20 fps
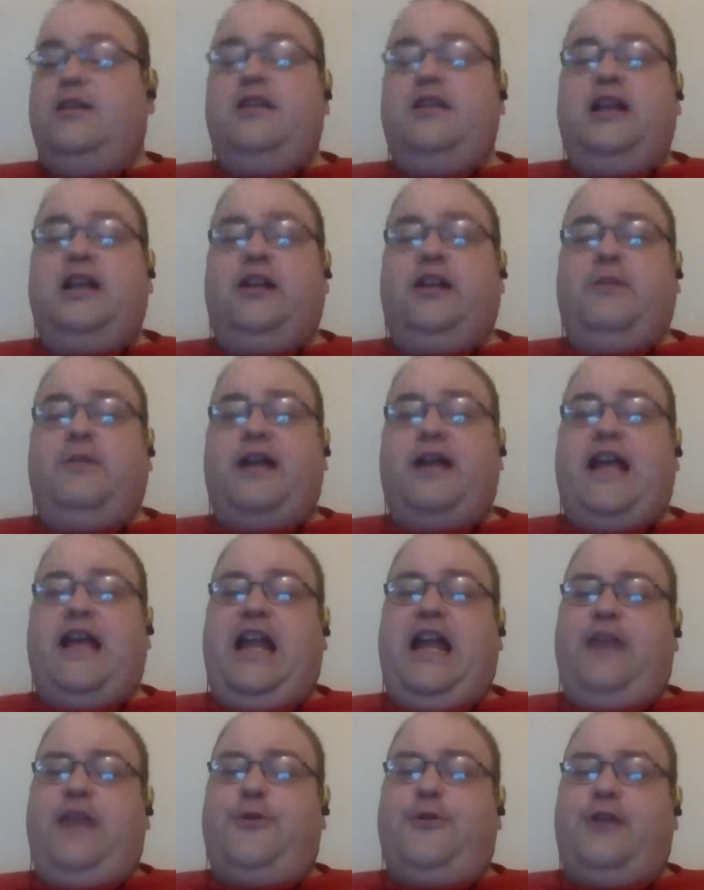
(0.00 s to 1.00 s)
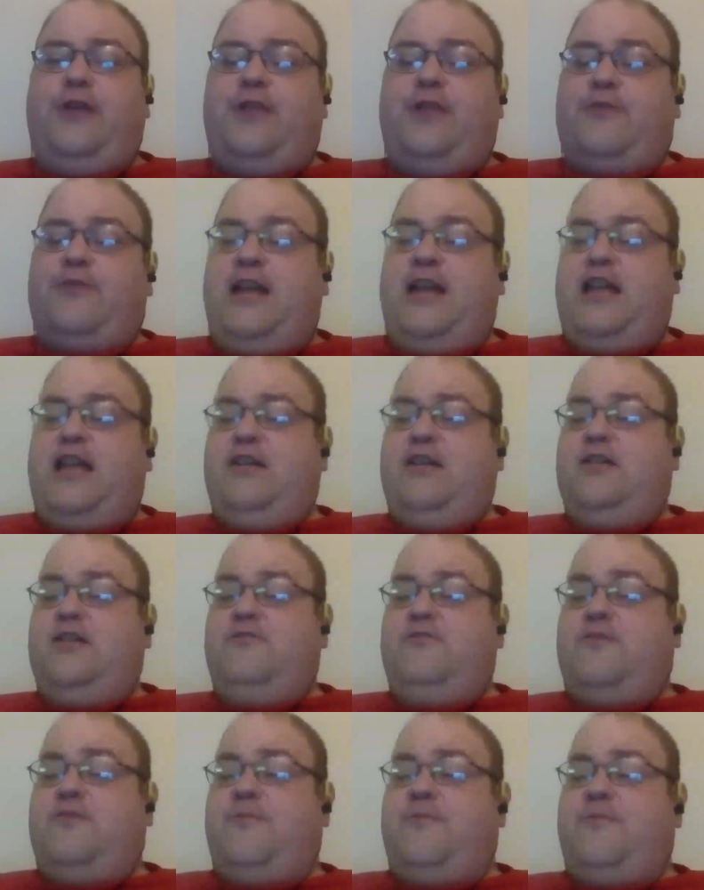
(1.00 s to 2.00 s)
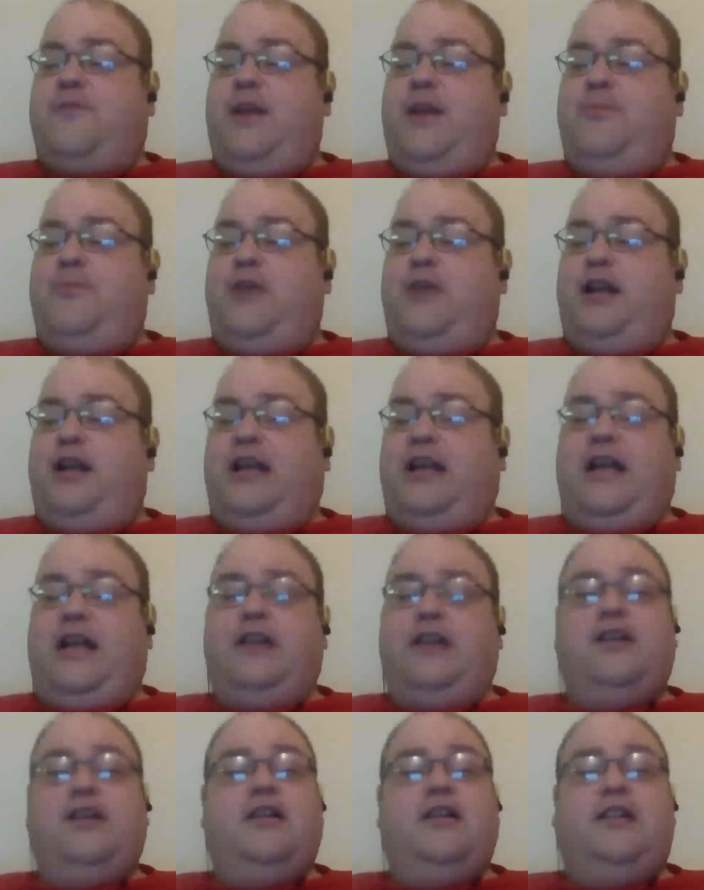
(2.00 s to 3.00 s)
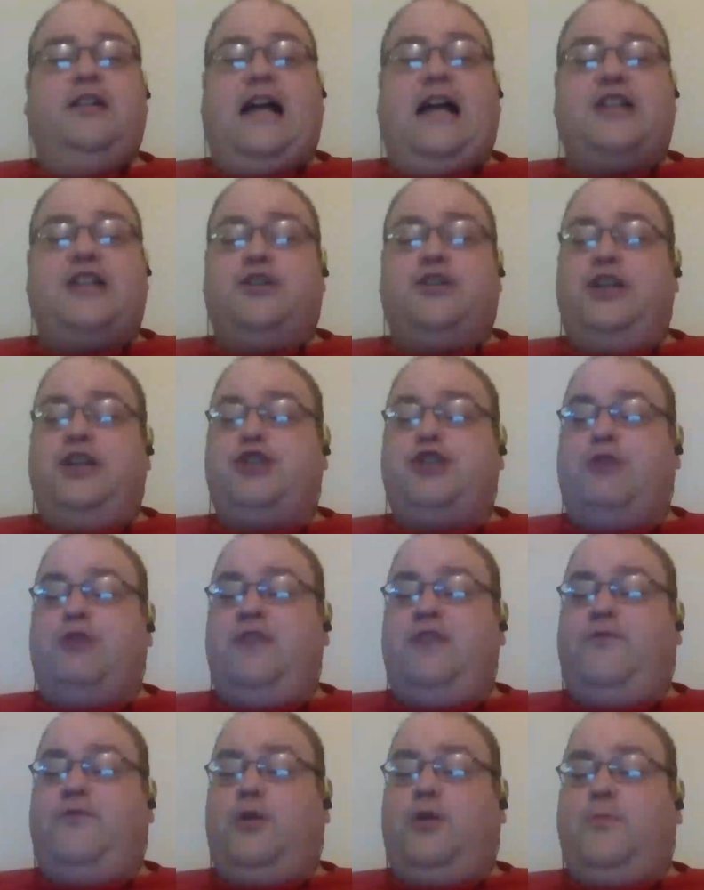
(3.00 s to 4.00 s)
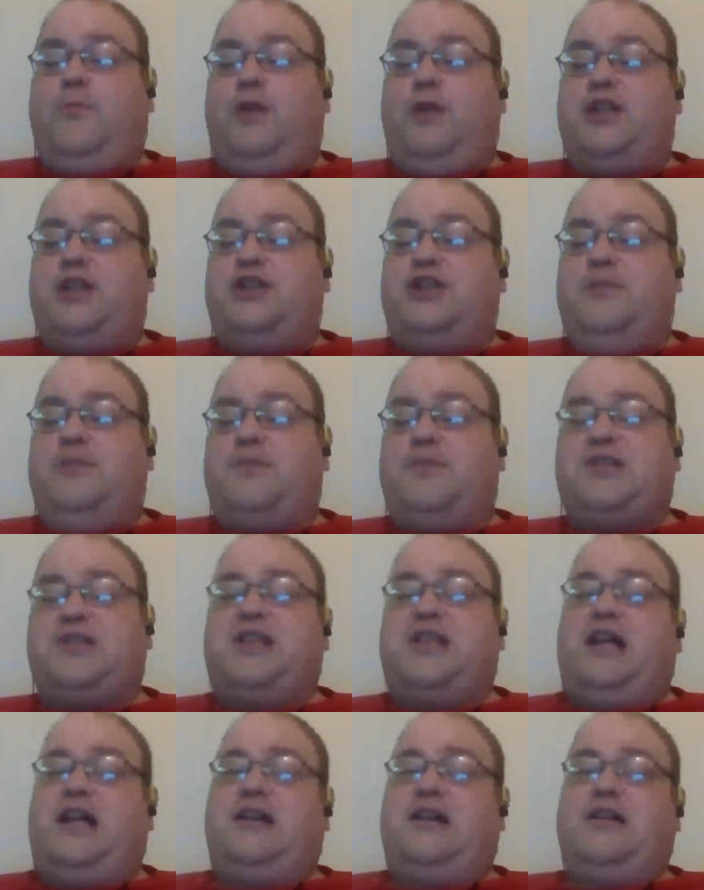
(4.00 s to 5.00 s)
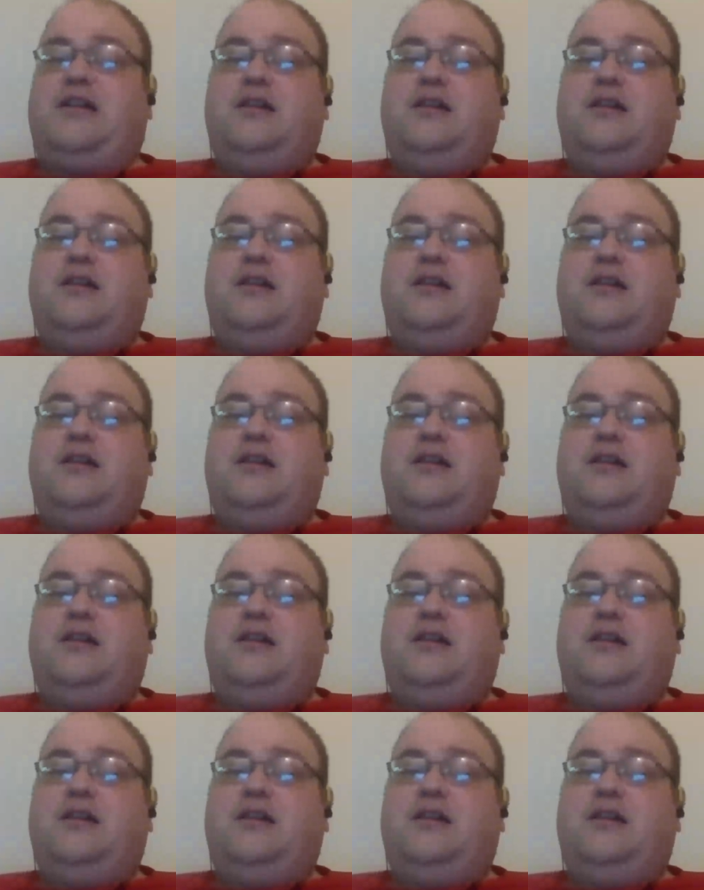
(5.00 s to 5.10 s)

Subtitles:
They only went 8 of 33 from three-point land. That's only 24.2%.